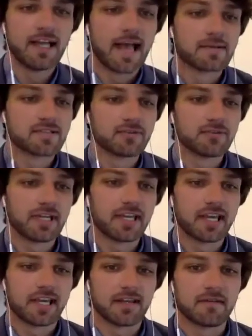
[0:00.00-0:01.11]

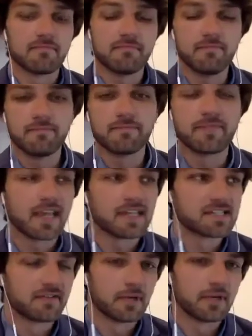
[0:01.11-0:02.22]
Absolutely. And
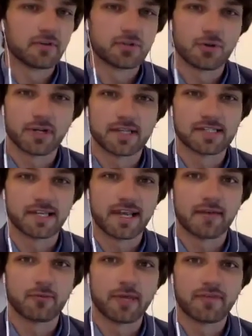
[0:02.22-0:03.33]
thanks everybody for joining us
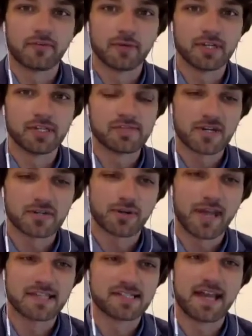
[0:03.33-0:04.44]
again. We have a really special
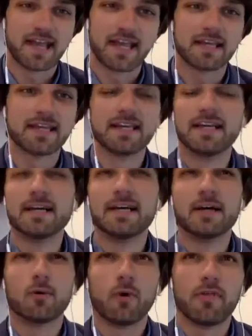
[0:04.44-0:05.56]
guest today.
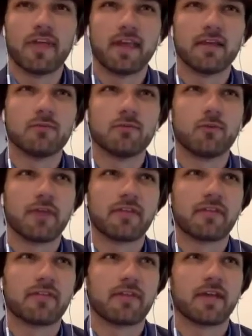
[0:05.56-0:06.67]
One thing
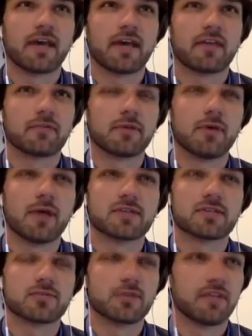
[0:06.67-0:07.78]
with 3wells
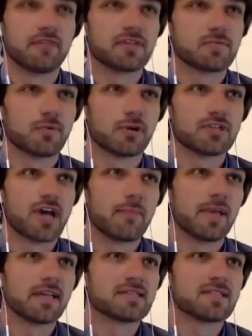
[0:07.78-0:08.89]
is we love to explore
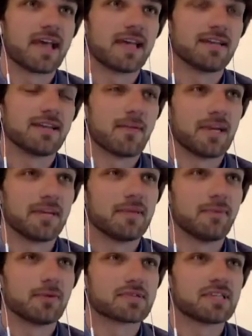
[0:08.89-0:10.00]
topics that many
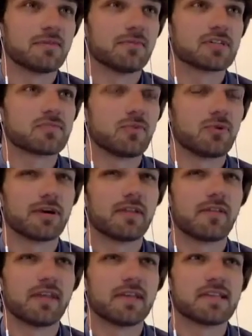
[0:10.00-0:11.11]
people seem to explore
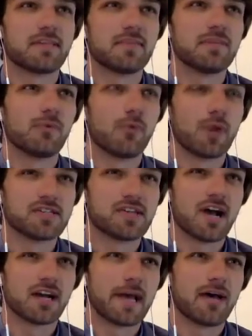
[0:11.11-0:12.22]
and things that people want to
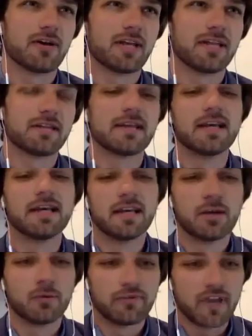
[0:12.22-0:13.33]
talk about. And
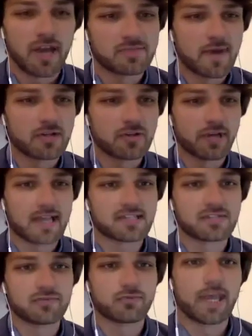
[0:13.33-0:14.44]
we've got a special
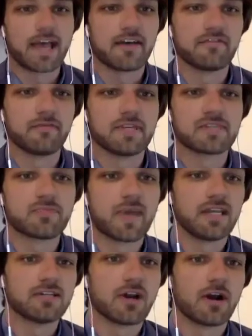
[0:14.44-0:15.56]
guest. We have Miss
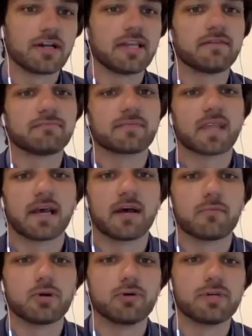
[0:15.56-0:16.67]
Penny Doherty,
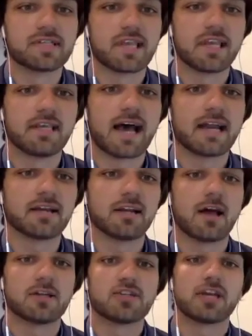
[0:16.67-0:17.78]
who is a
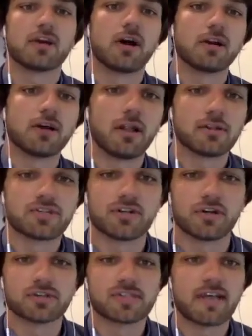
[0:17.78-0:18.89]
Gynecologic Oncology
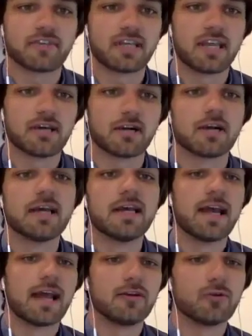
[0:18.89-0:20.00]
Nurse Navigator
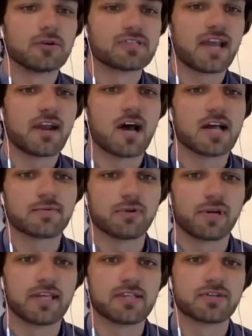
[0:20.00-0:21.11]
at Northside Hospital
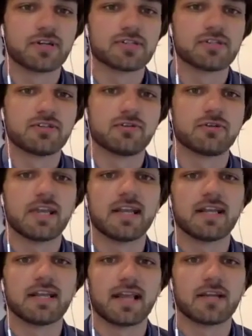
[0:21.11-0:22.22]
Cancer Institute
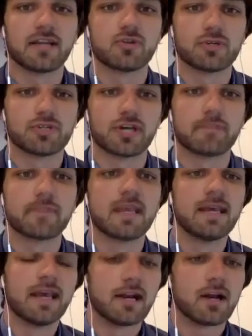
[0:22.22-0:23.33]
in Atlanta, Georgia,
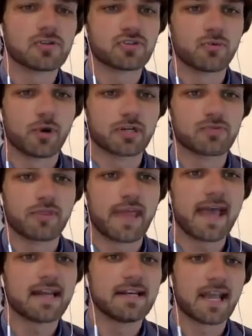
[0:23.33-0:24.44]
and also works with
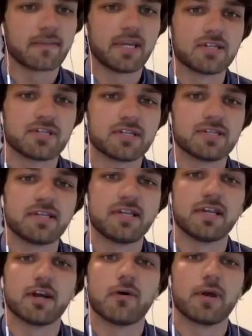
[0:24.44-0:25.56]
head and neck patients
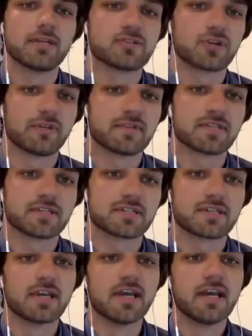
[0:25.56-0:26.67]
needing ONN
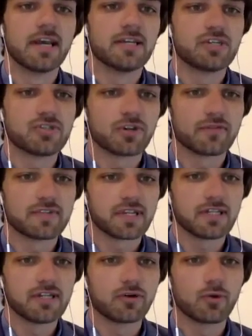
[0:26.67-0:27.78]
services. She served as the
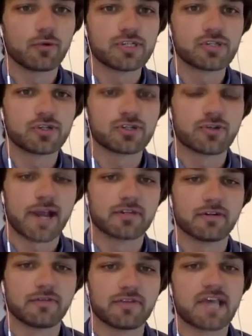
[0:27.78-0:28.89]
clinical research
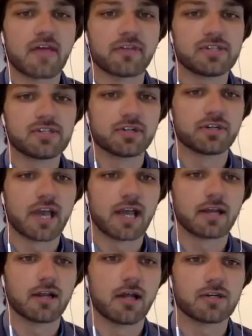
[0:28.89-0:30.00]
director of the Southeastern
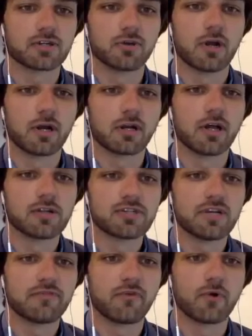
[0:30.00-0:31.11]
Gynecological
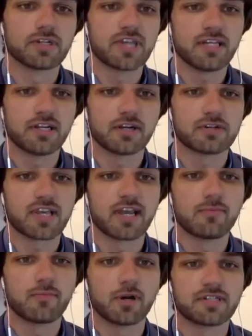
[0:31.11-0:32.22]
Oncology for 10 years
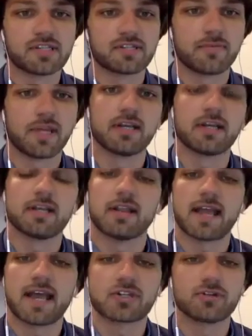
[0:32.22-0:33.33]
and participated in the
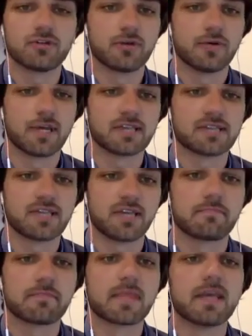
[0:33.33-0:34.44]
National ONS team